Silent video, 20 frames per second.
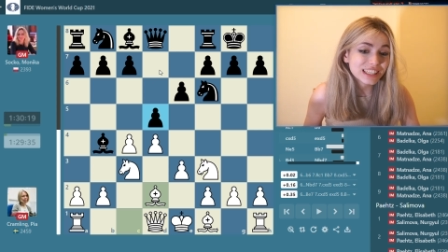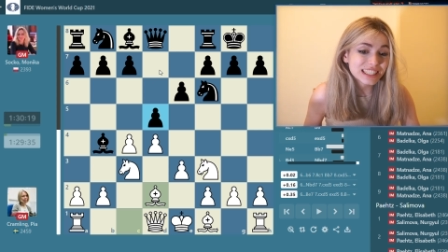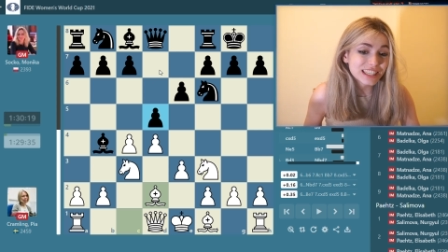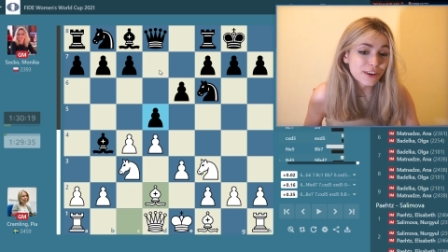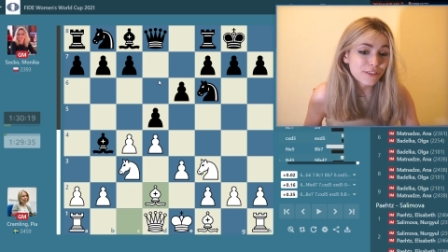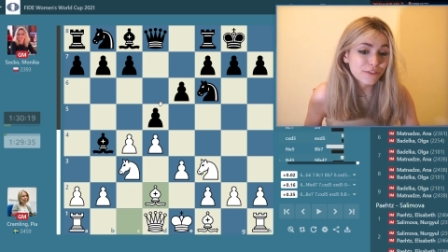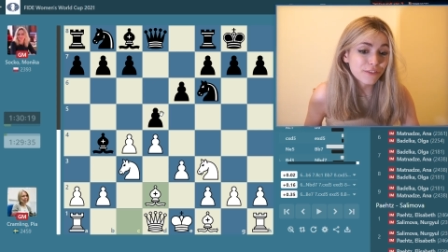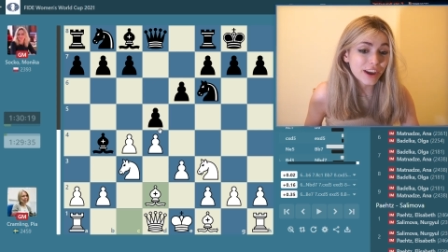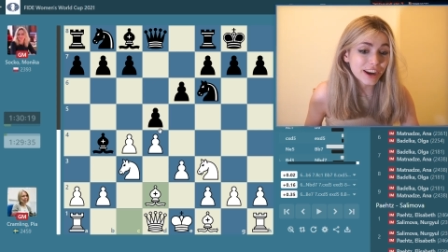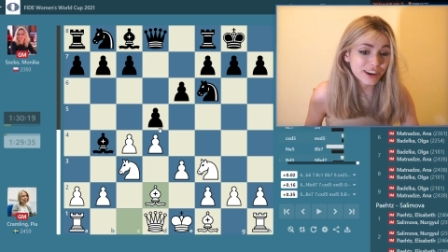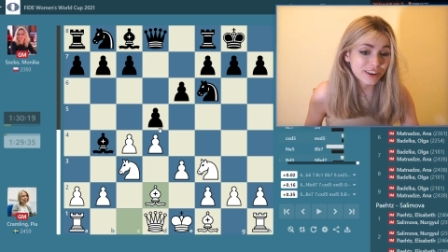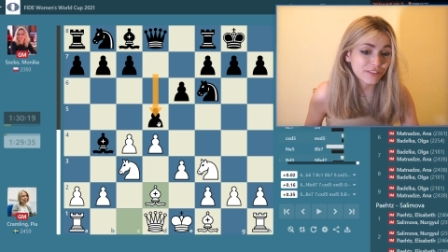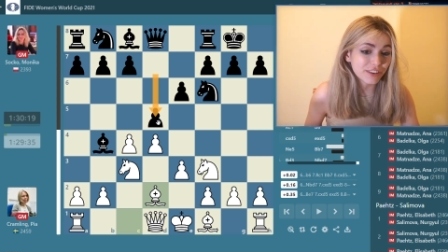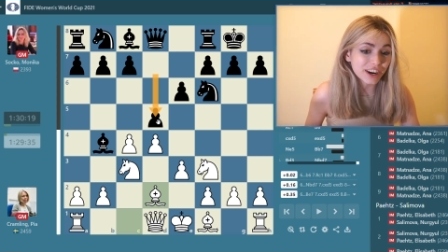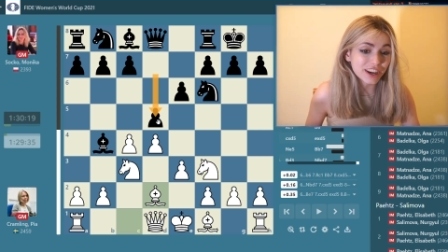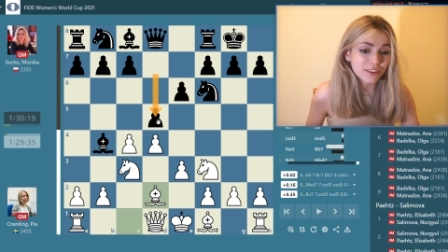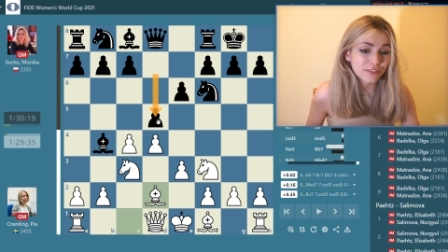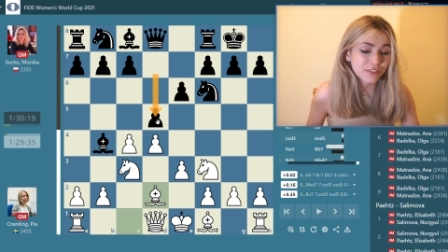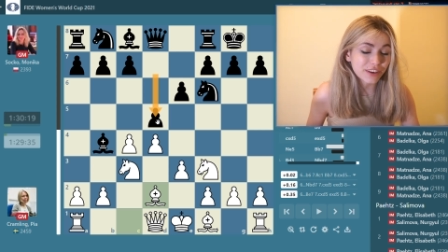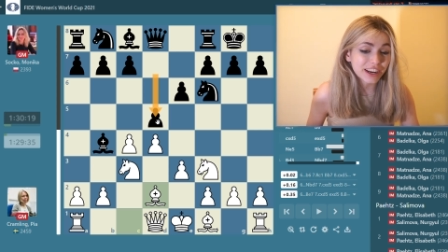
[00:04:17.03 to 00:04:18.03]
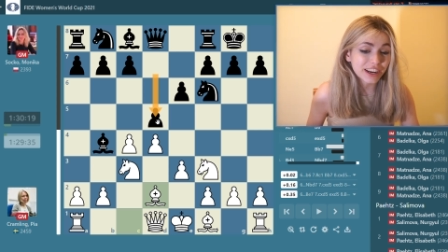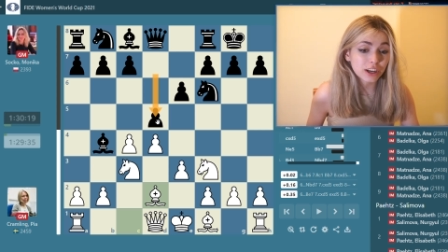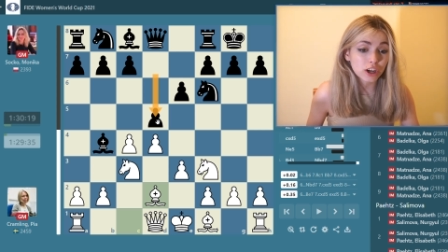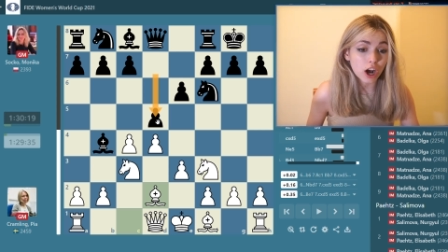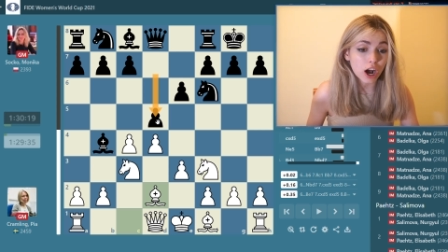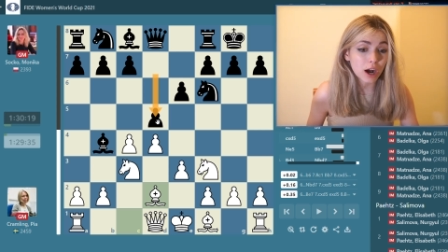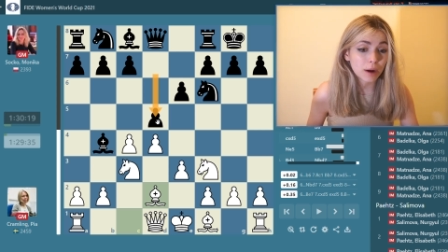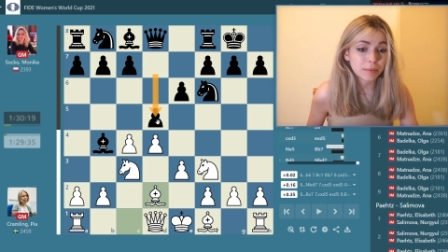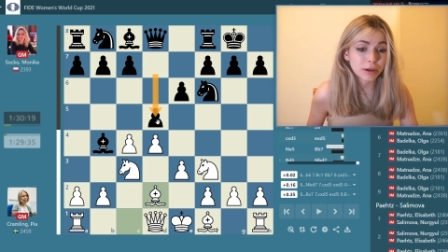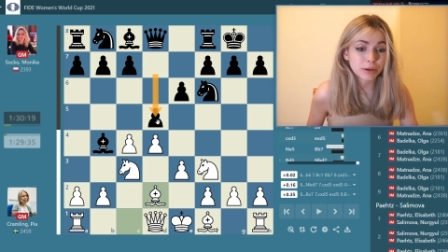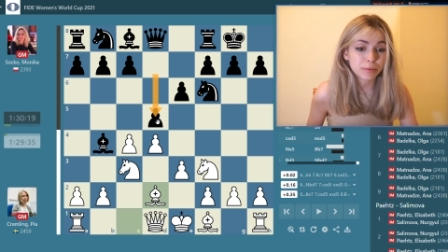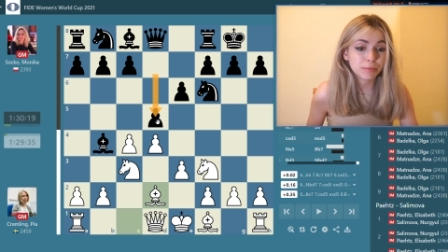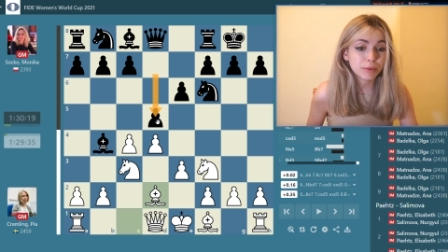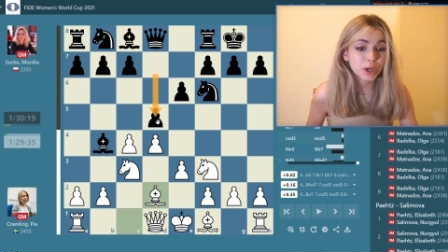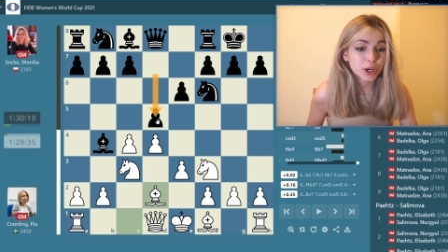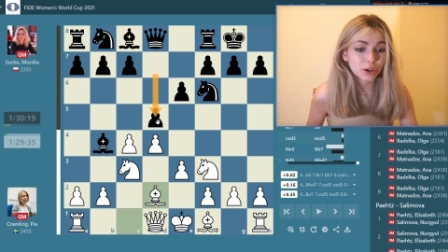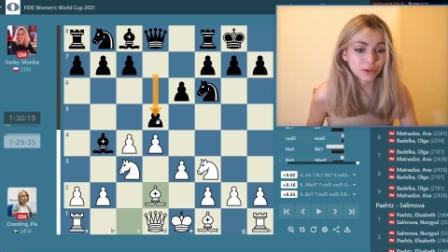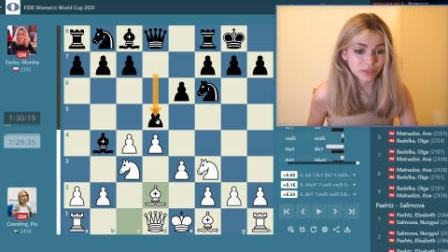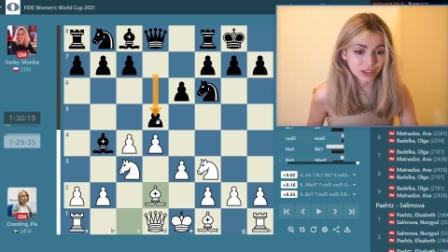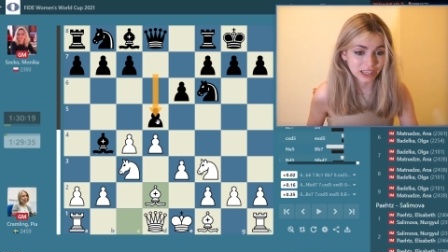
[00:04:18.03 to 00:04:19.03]
is a very common
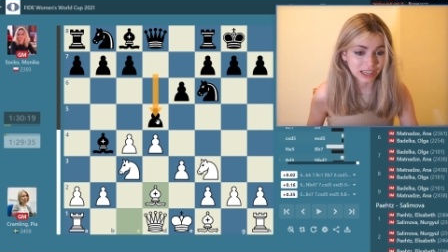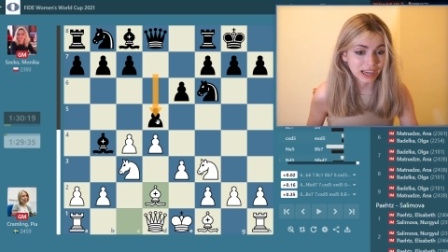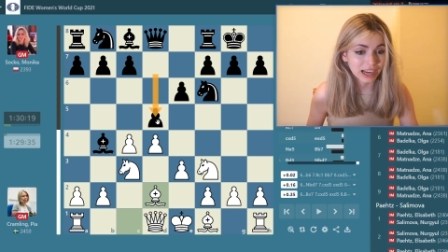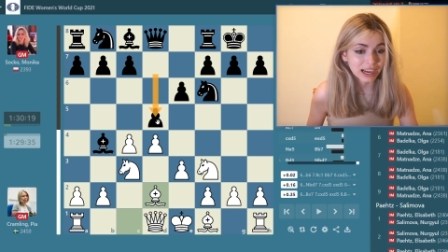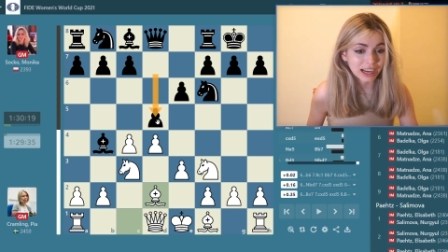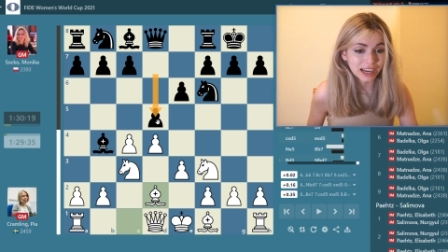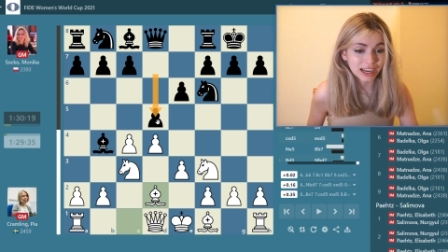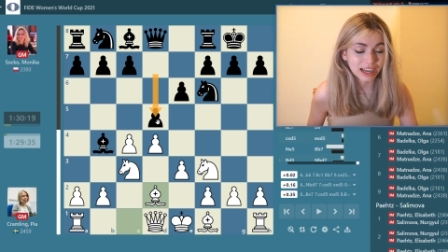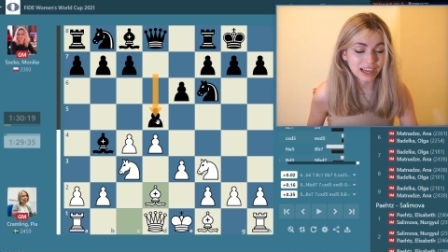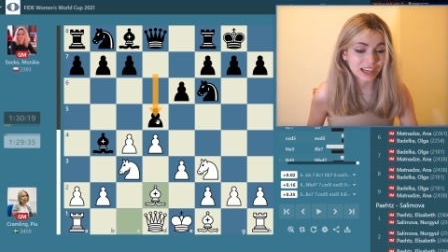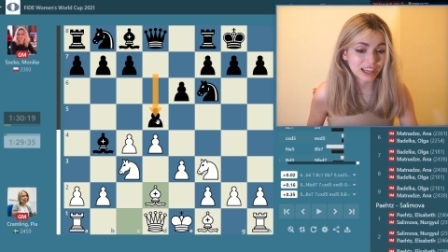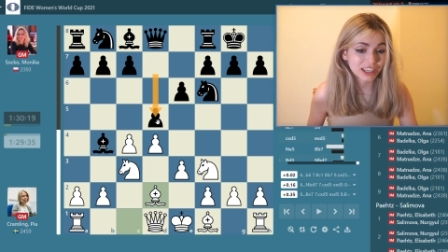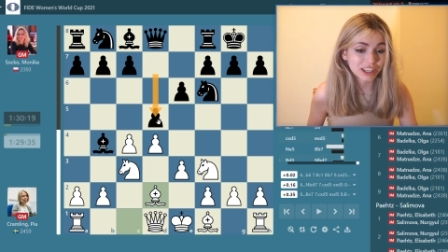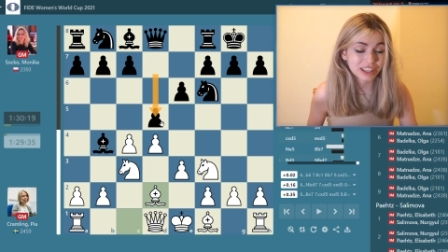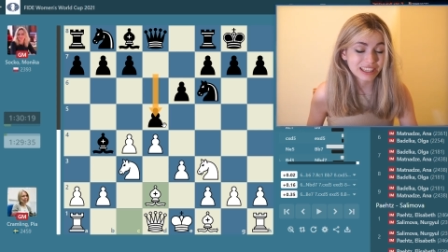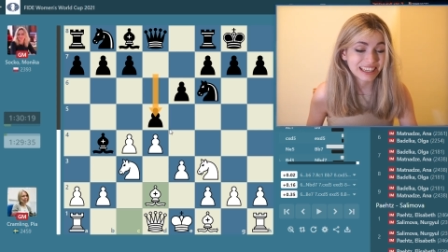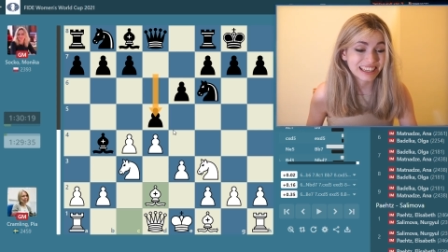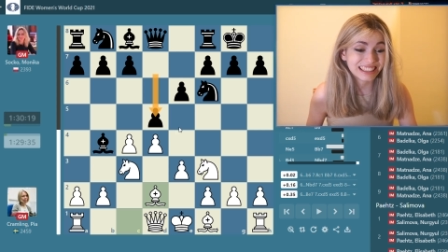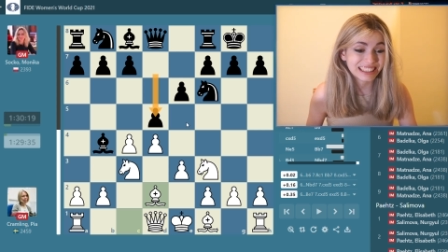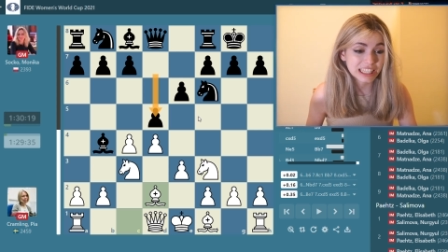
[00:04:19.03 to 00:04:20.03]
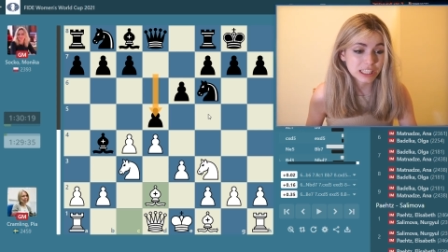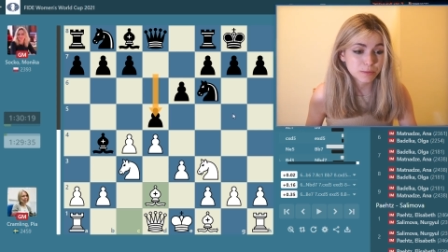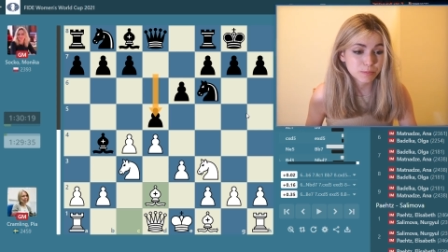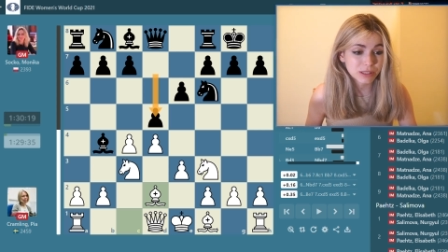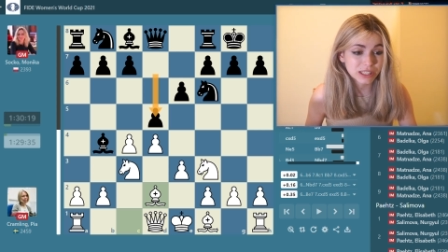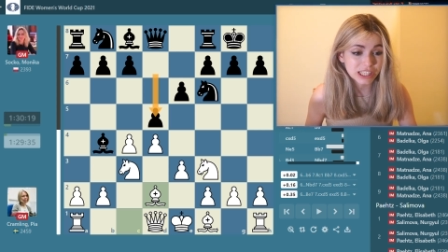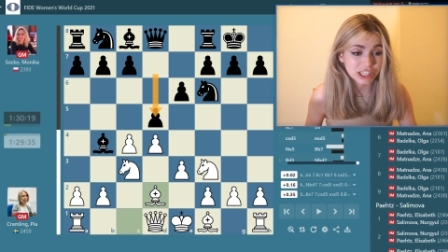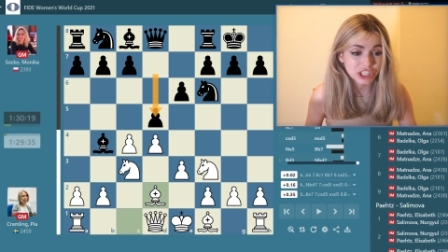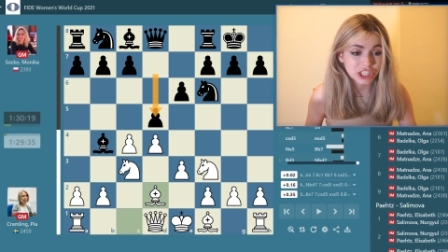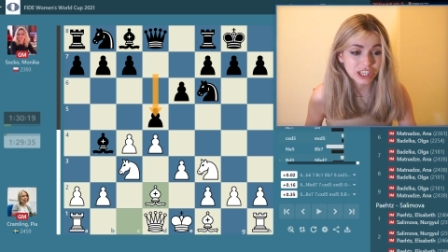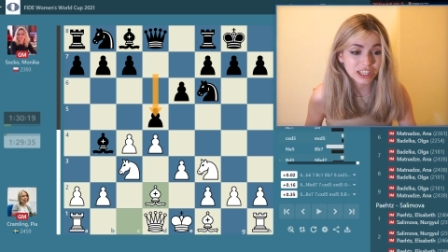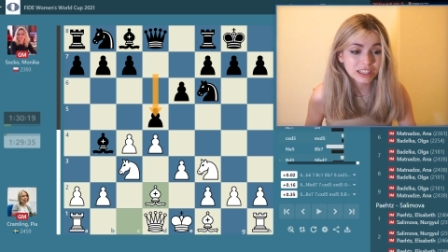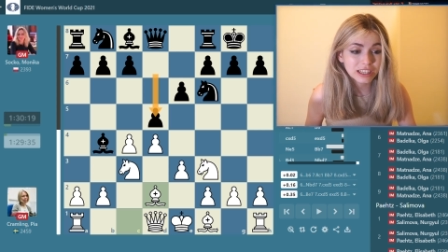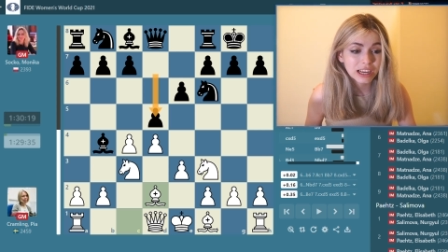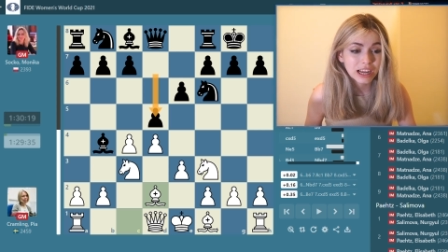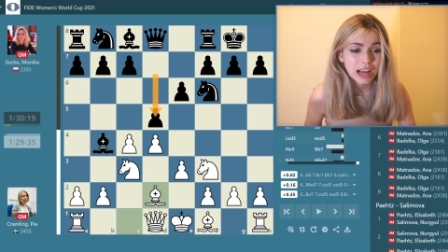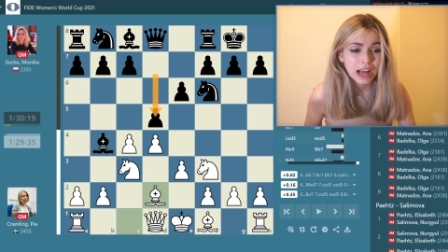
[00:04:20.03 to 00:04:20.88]
move in this position.